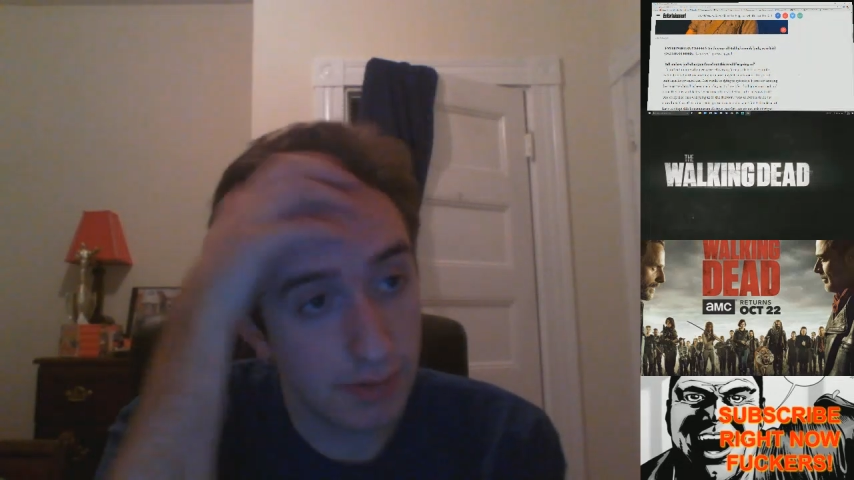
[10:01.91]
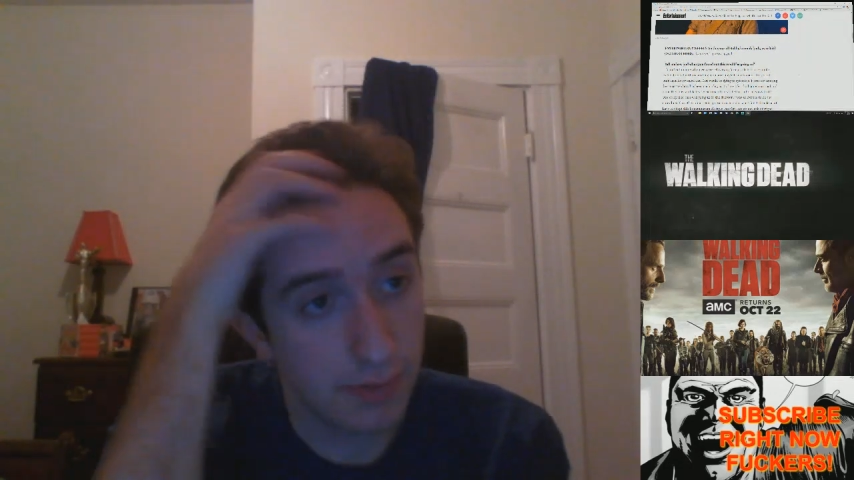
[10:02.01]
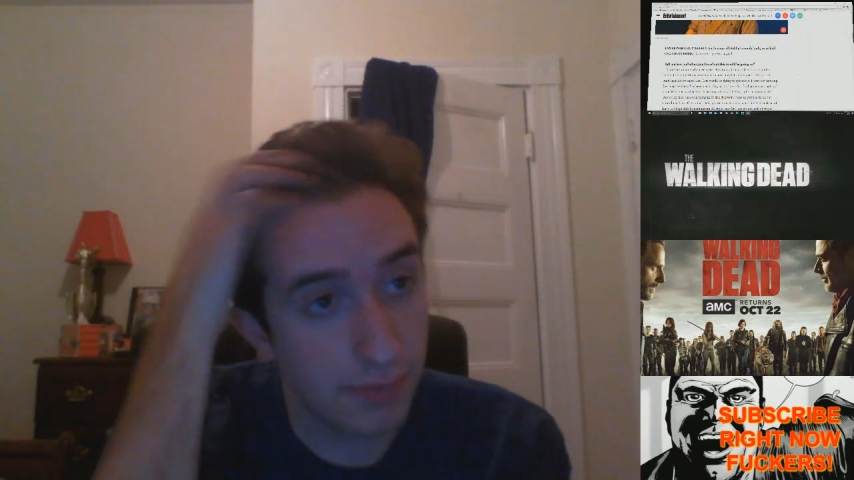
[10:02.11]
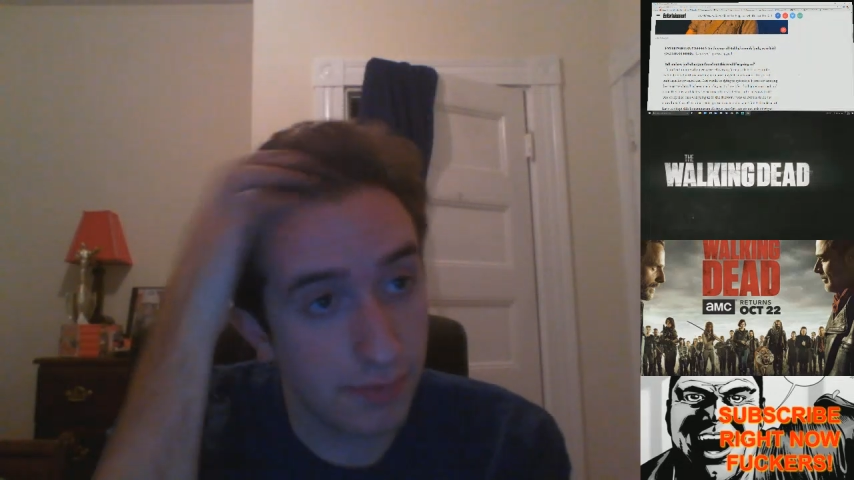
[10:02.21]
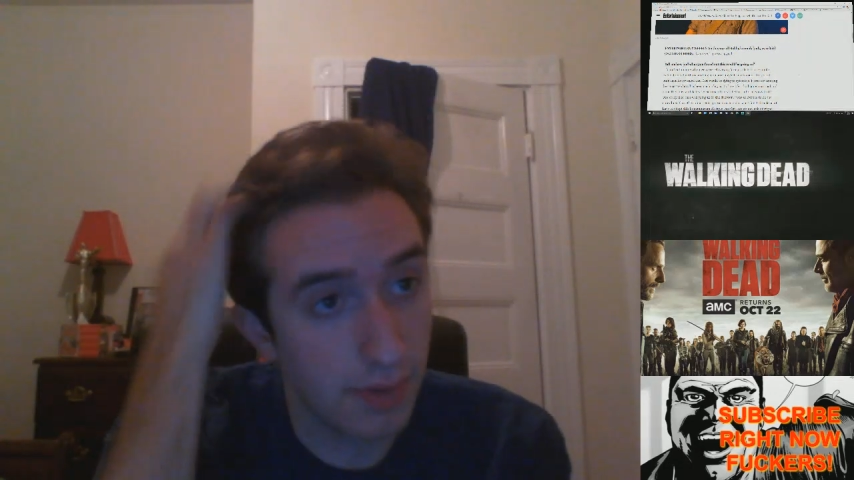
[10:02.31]

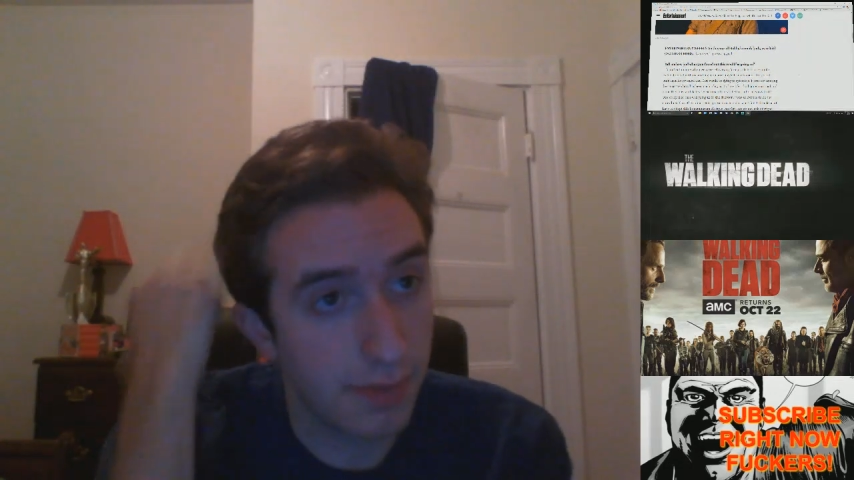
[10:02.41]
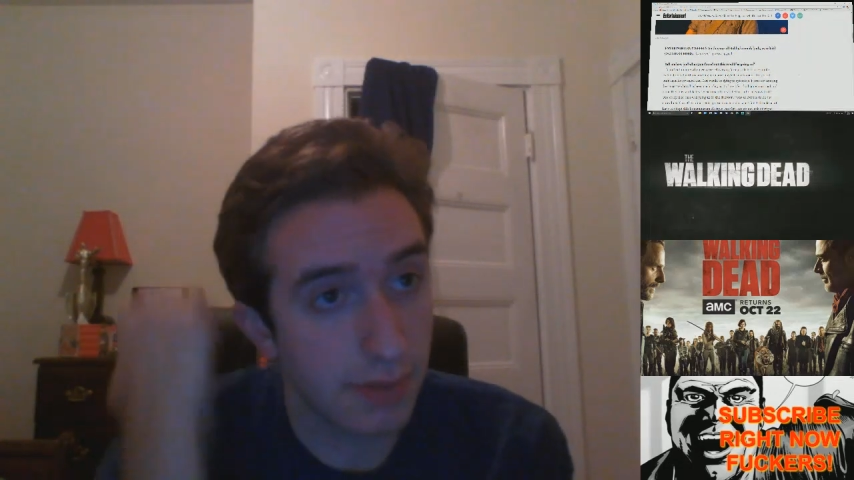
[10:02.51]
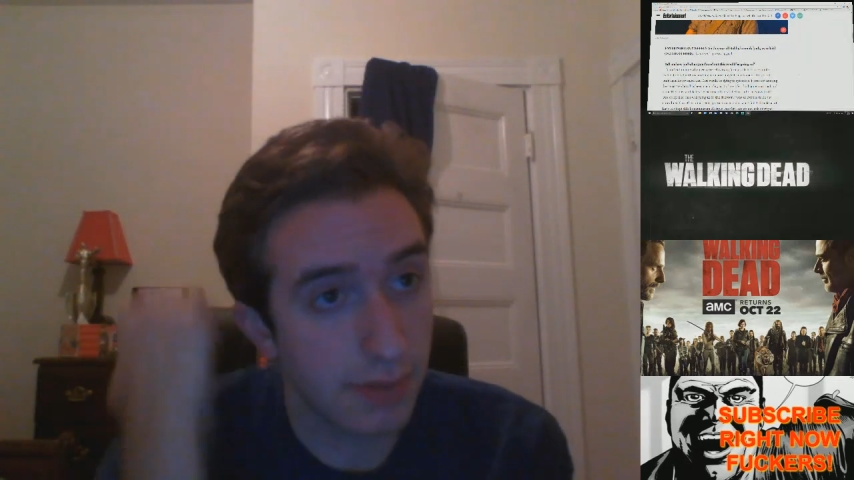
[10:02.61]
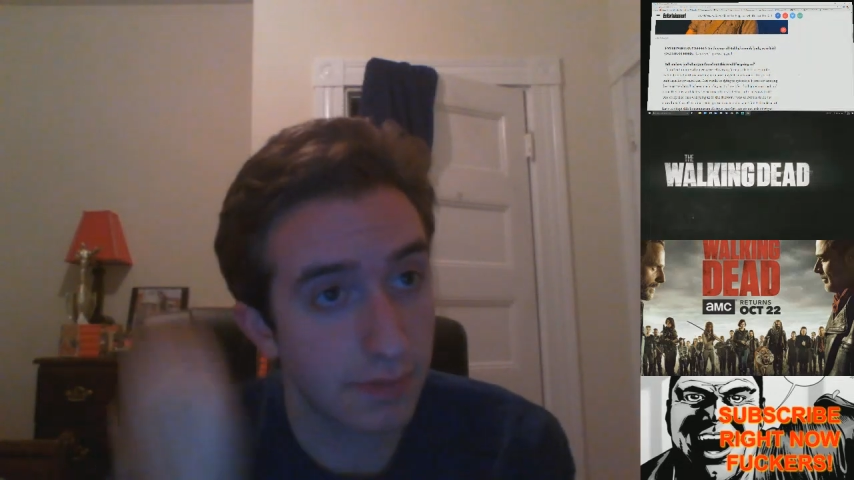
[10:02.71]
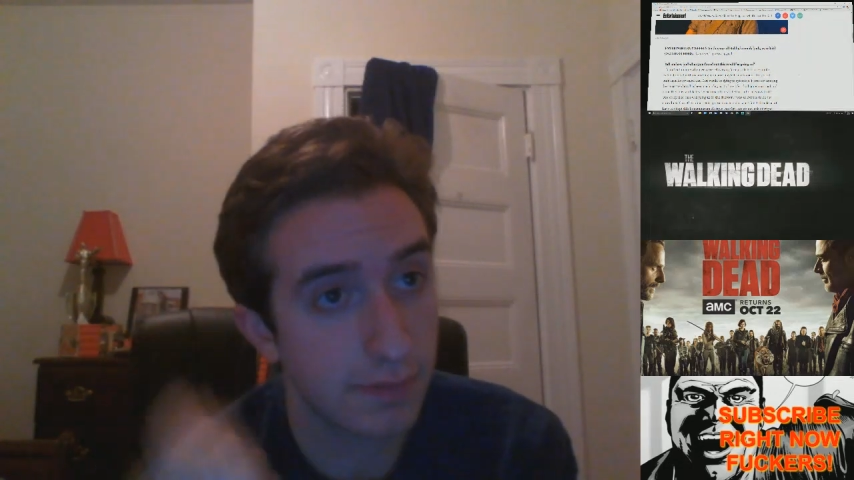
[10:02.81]

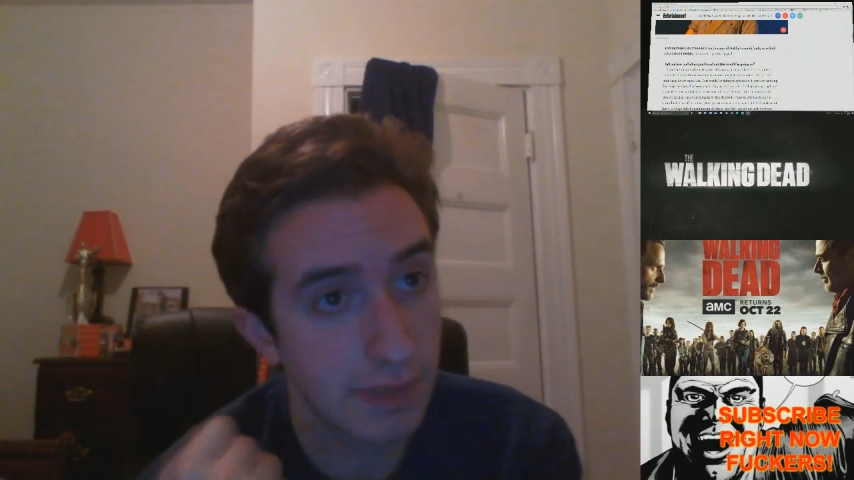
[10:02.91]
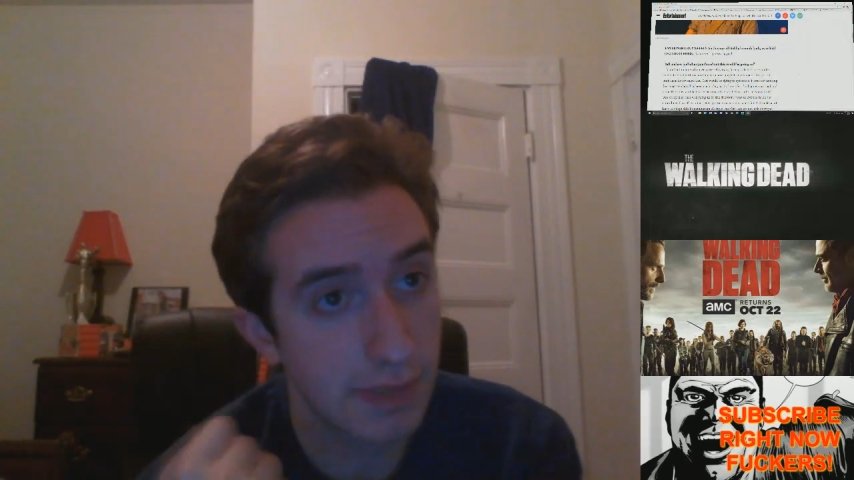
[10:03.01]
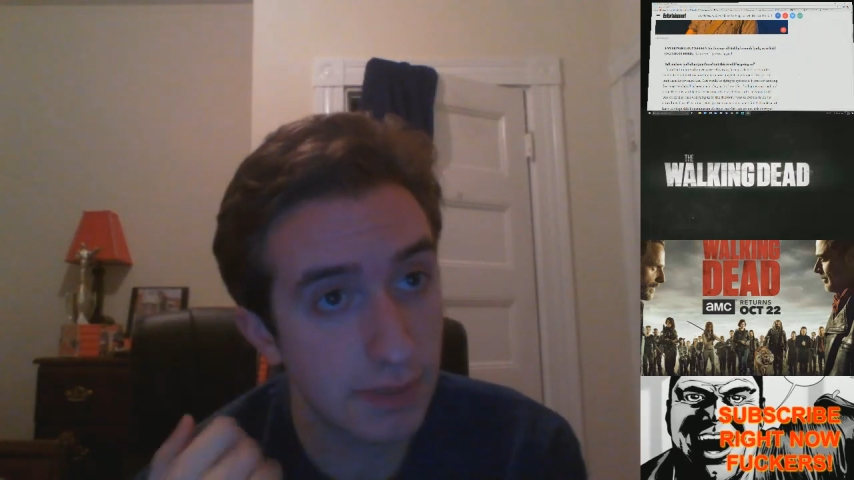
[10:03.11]
There's a scene